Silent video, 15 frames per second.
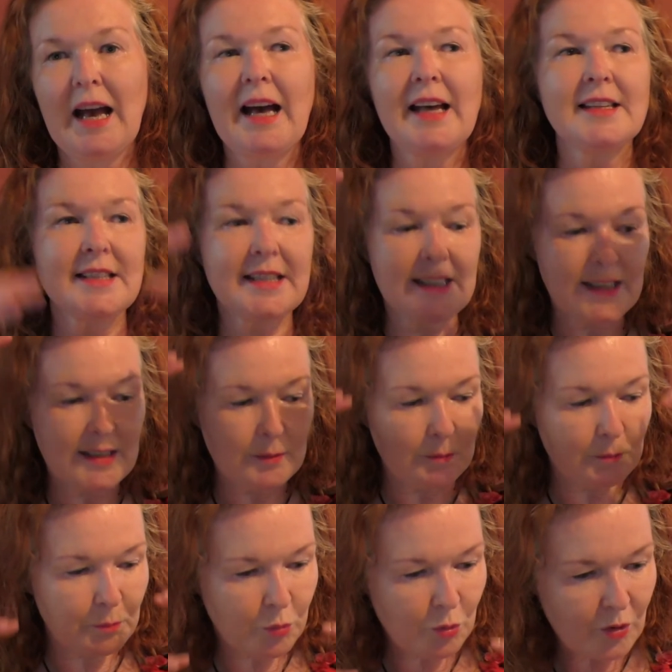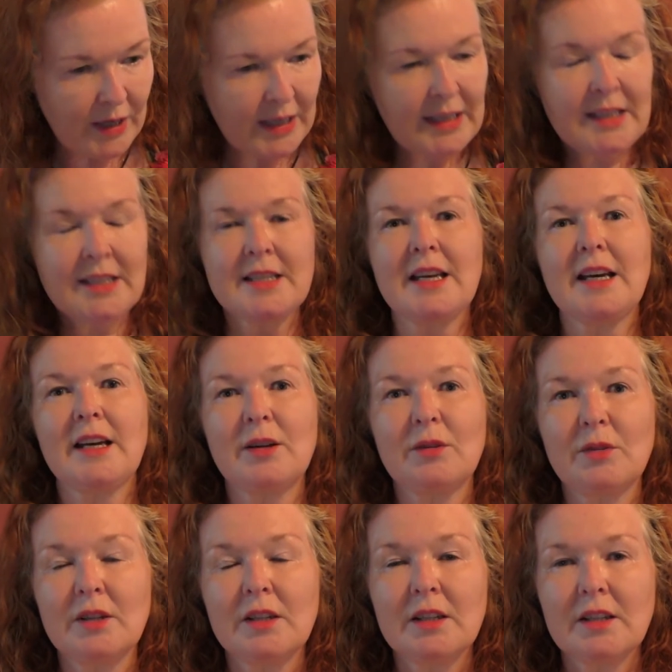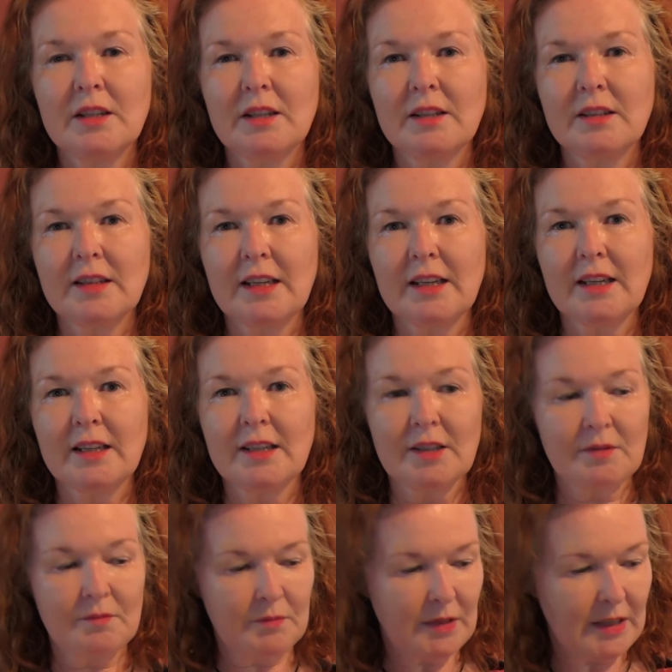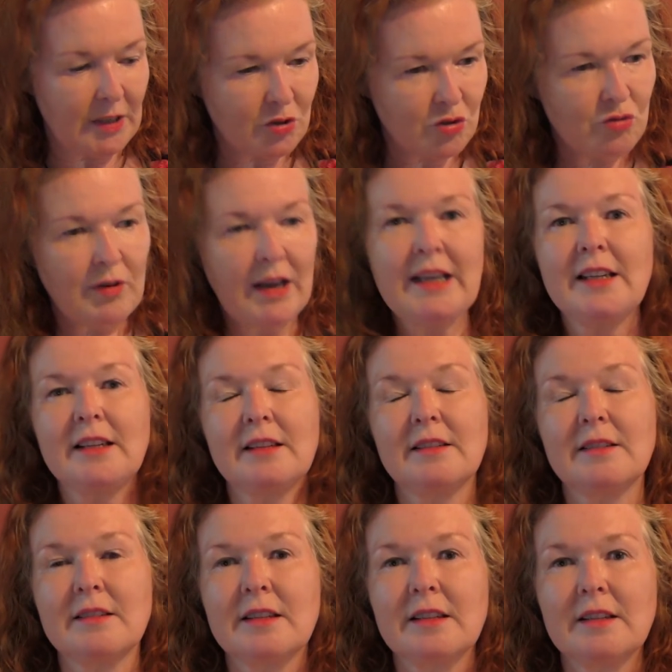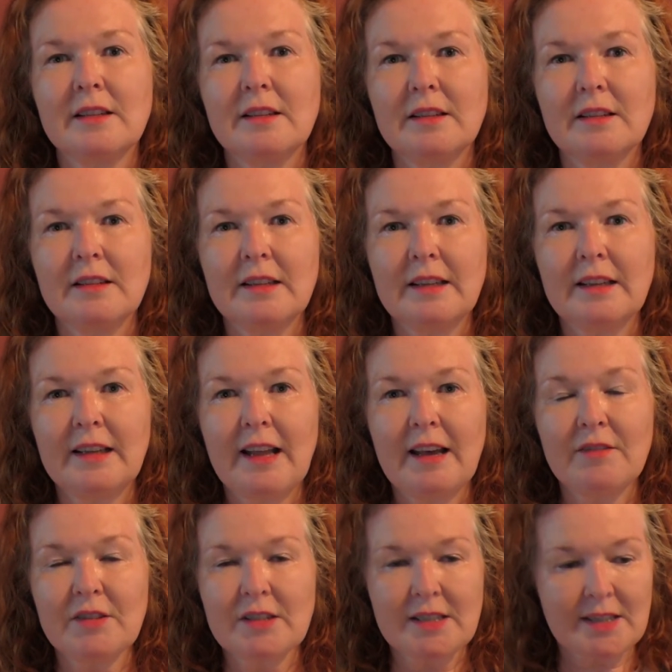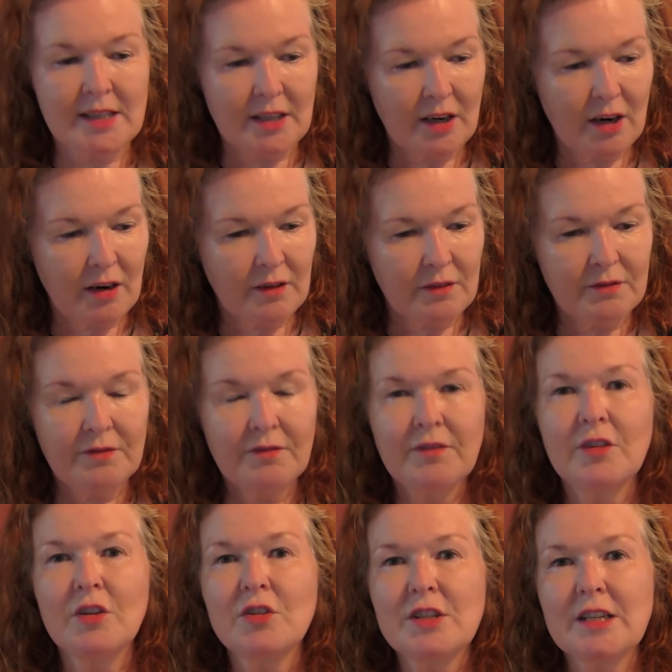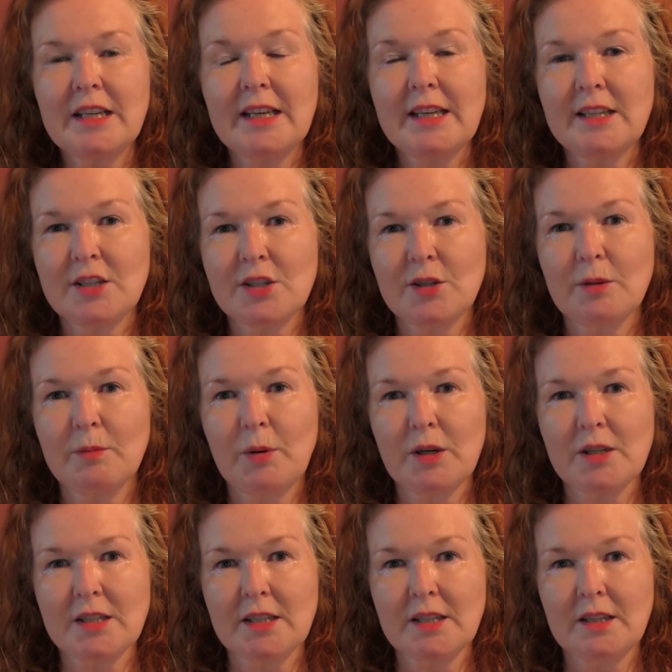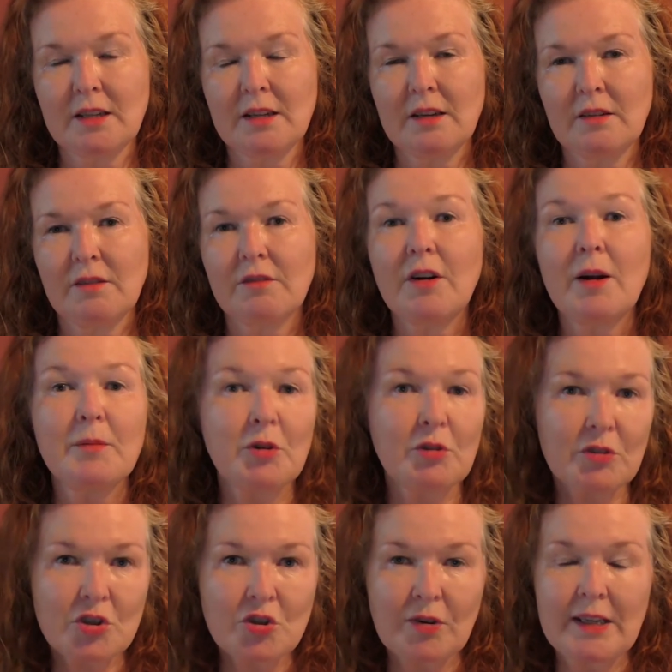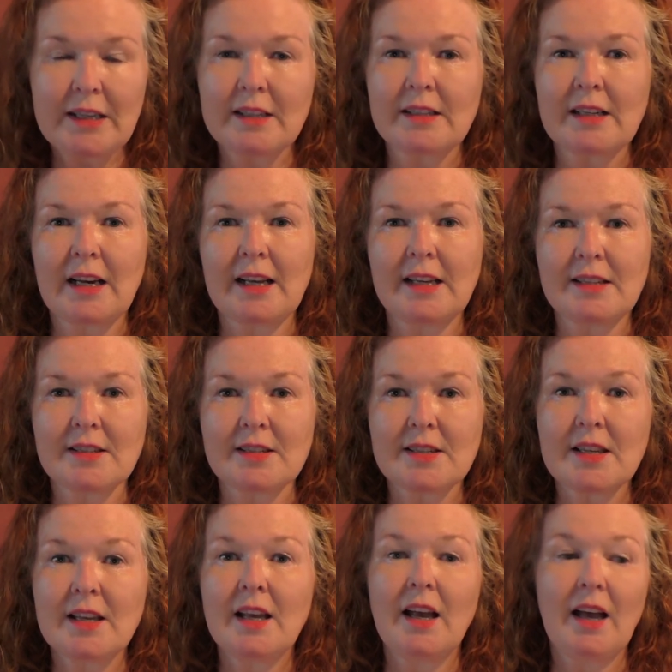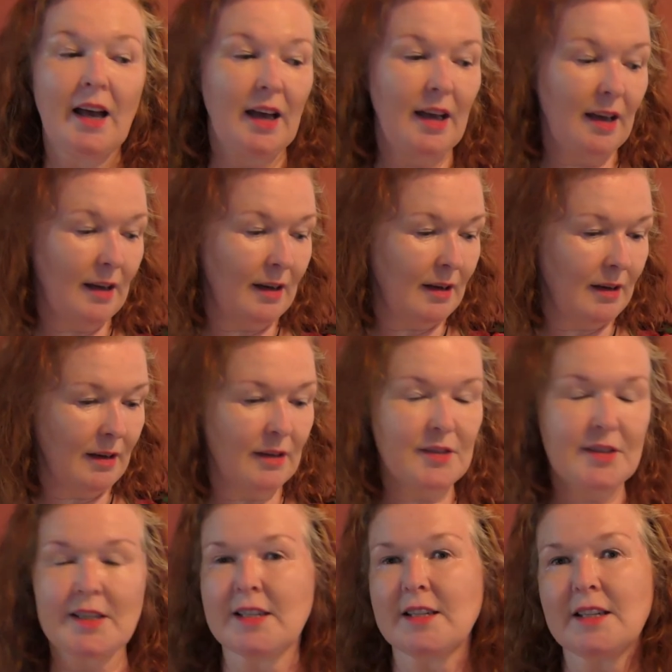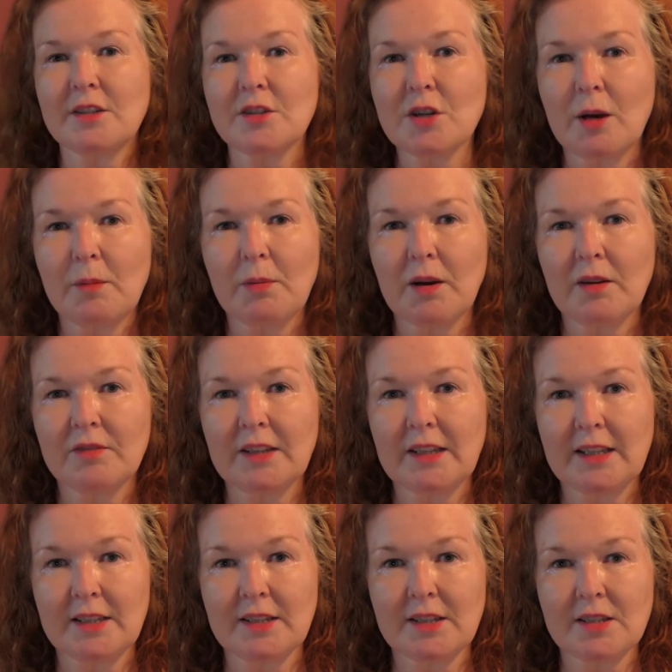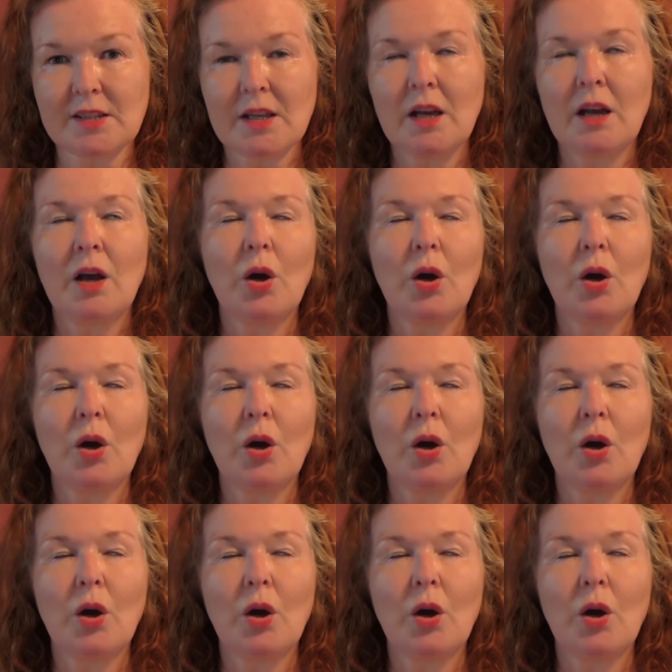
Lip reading: and bringing down the adrenaline levels that are flooding into the body from your adrenal glands and sitting on top of the kidneys.